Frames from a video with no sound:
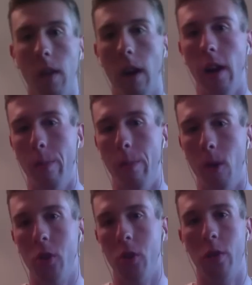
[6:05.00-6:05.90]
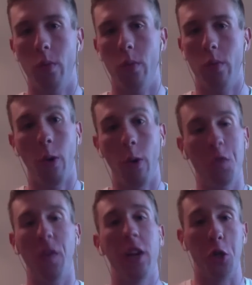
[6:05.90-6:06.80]
the Bulls
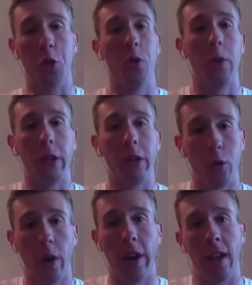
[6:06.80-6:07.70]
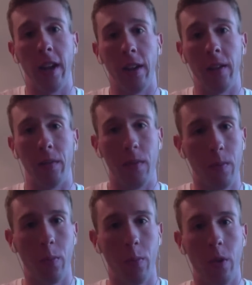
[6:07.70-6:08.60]
fans should really be treading on
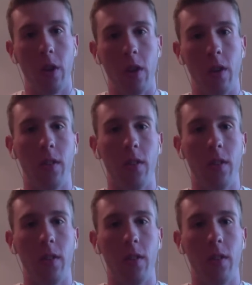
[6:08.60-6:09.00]
pretty